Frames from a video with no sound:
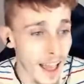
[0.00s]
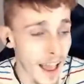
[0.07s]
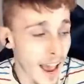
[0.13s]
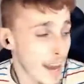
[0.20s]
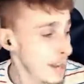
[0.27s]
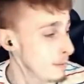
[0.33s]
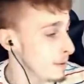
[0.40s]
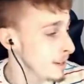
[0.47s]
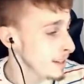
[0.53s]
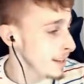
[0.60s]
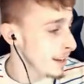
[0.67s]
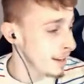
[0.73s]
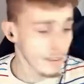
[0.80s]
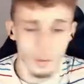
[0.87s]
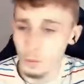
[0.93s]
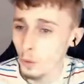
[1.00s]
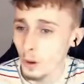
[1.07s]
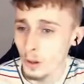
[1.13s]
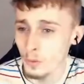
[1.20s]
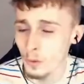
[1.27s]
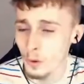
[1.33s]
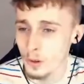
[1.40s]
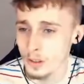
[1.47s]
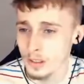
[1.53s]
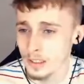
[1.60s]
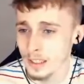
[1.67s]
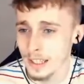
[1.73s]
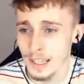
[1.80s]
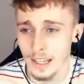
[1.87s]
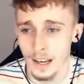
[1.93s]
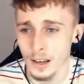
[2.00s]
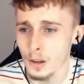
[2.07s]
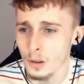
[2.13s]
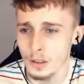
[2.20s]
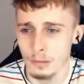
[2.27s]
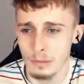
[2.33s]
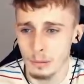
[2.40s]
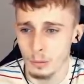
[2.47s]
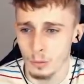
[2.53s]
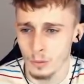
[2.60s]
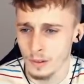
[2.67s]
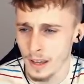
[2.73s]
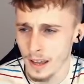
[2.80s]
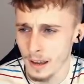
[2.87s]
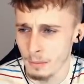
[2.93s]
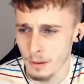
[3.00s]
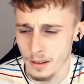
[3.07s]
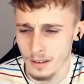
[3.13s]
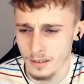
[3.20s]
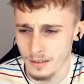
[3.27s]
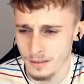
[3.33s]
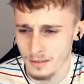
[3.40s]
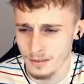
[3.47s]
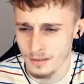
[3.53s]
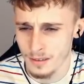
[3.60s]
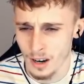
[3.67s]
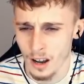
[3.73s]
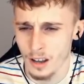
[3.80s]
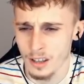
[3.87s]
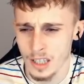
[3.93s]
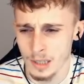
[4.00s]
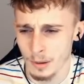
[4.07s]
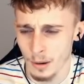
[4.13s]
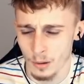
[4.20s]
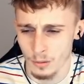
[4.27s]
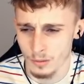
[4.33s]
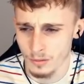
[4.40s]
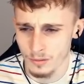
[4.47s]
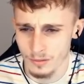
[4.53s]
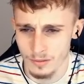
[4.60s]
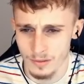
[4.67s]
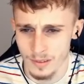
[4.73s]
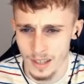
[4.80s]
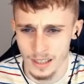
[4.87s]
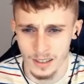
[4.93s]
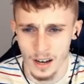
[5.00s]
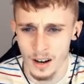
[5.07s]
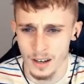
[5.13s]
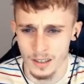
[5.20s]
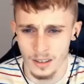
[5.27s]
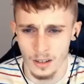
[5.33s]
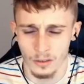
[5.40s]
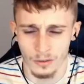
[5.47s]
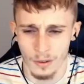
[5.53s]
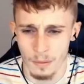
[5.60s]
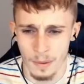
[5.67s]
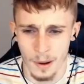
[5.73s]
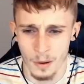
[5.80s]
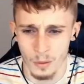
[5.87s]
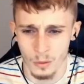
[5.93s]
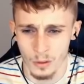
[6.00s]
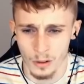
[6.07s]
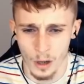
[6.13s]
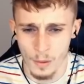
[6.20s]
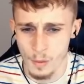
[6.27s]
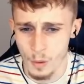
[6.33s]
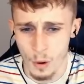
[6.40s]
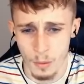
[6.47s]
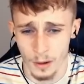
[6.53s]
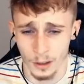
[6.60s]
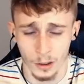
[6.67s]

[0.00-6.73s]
And I mean, yeah, what are your thoughts on this? Again, I know some people get a bit touchy about this kind of stuff about global warming.